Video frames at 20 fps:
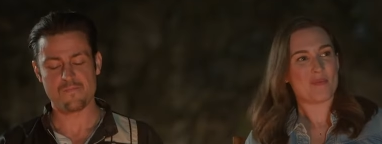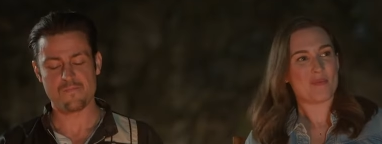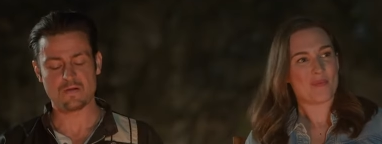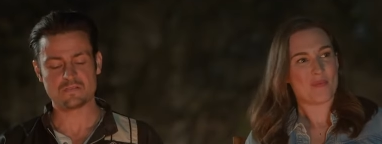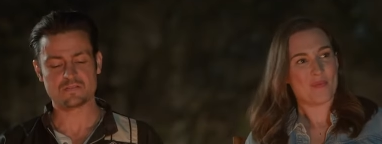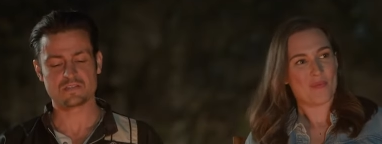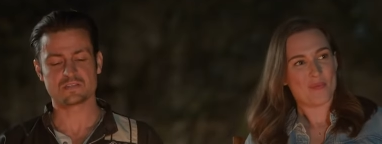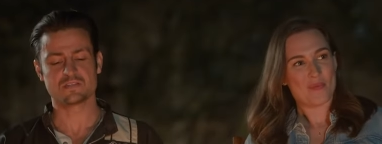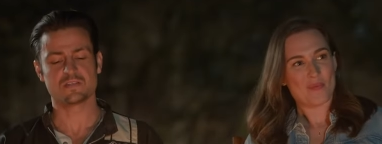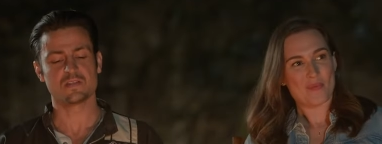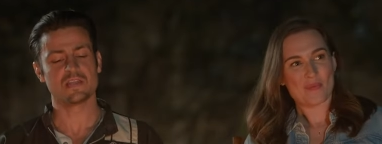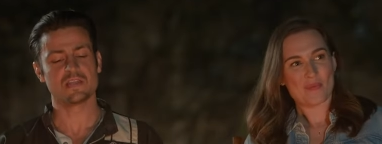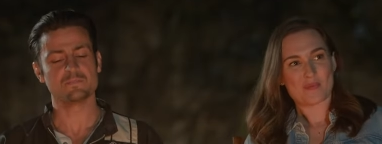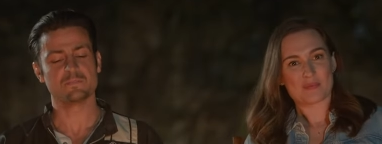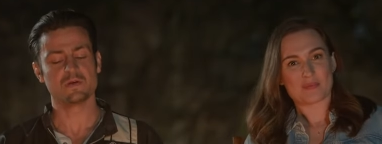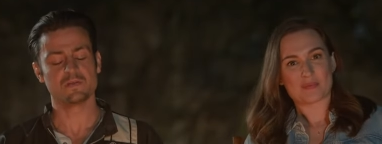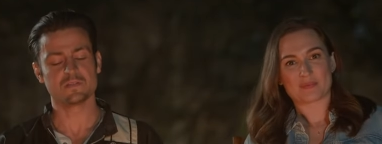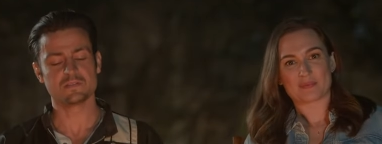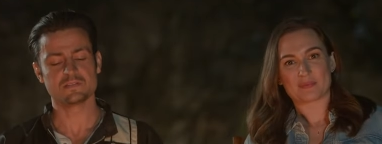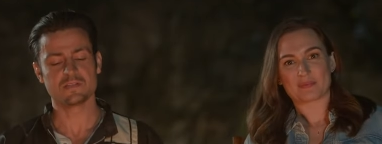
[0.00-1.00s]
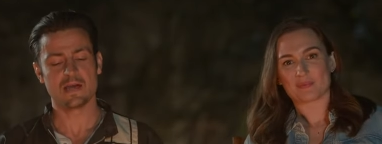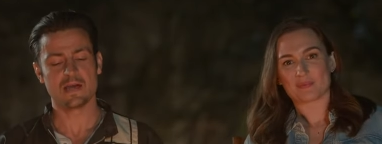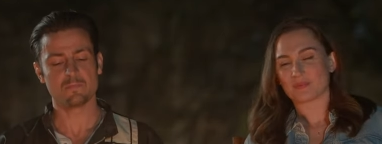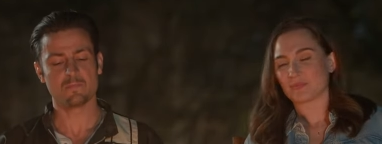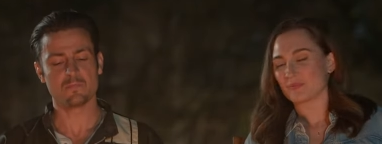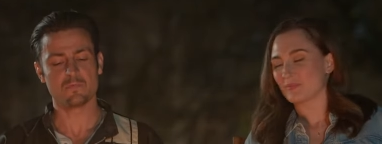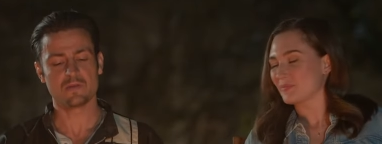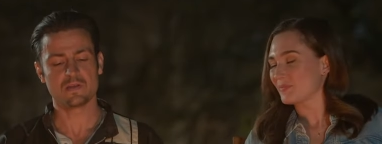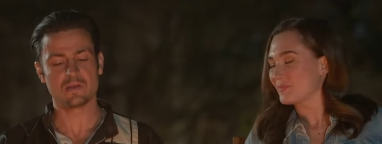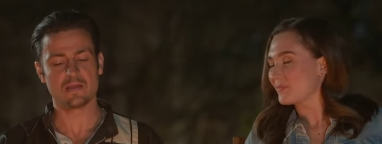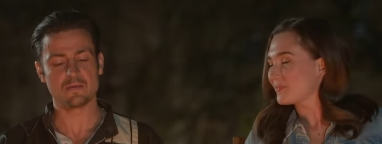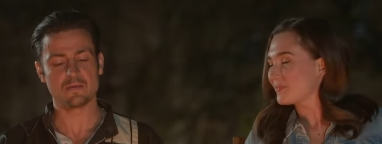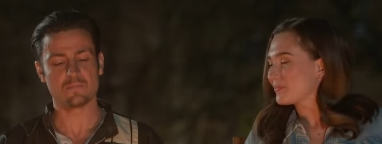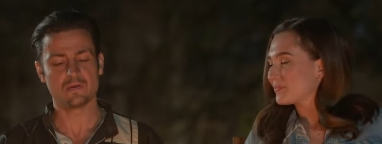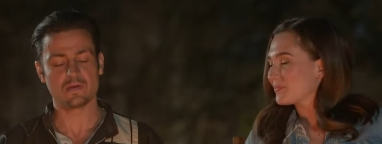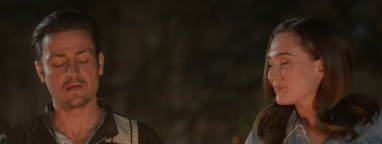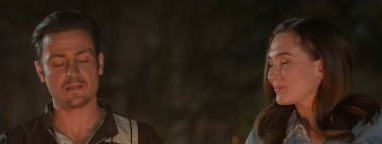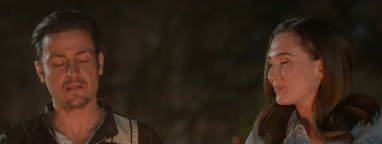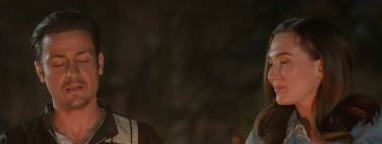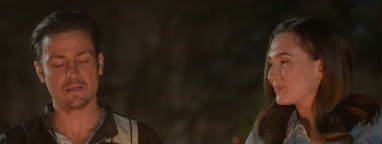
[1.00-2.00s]
Speaker 1: I was just thinking about the time we went
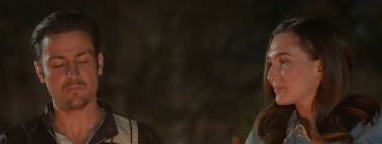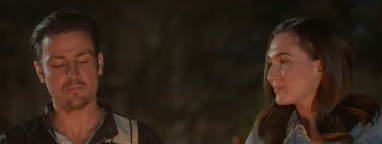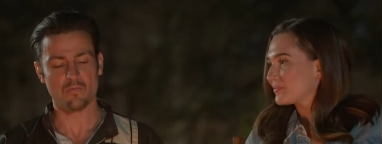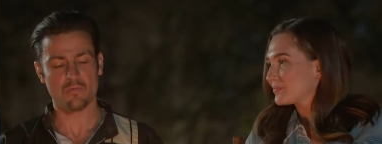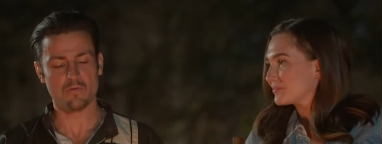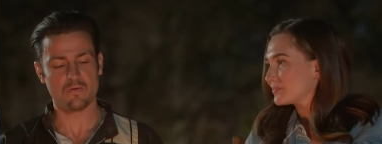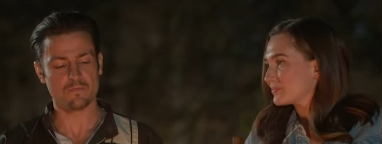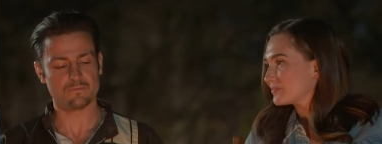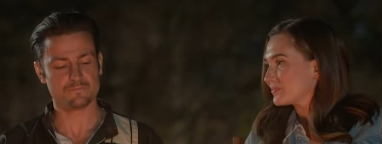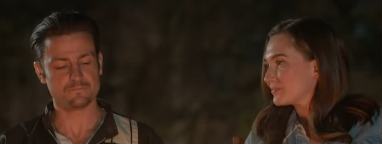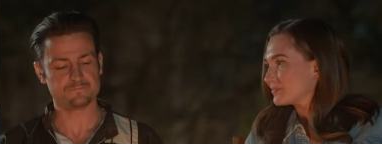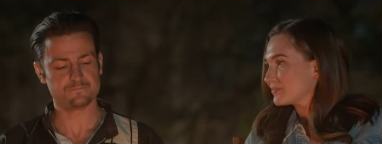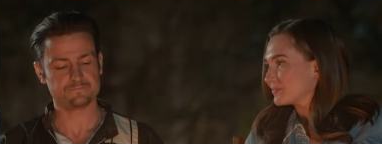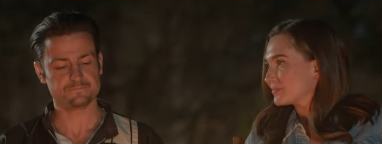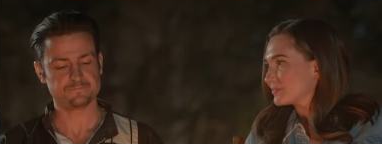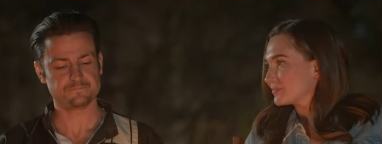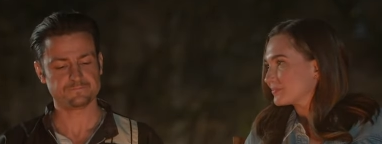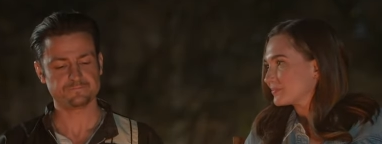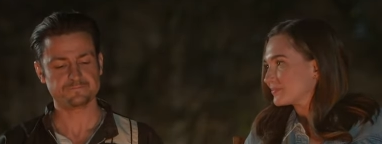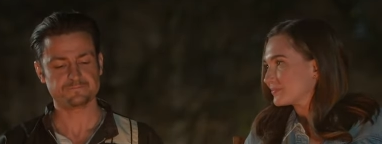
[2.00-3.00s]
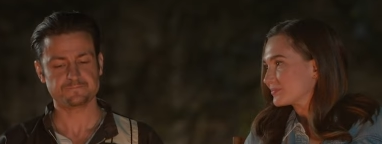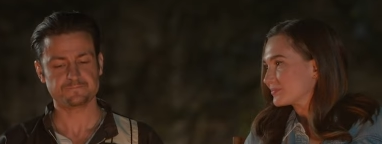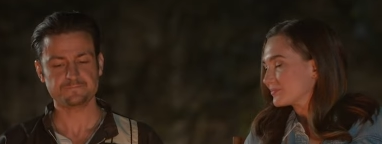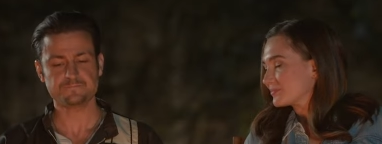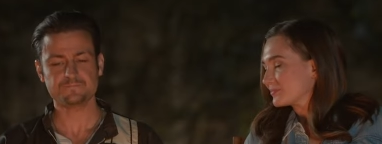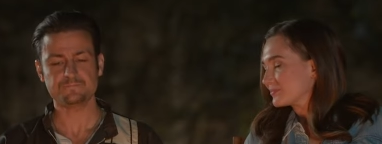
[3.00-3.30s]
camping at Lakeport. Mm.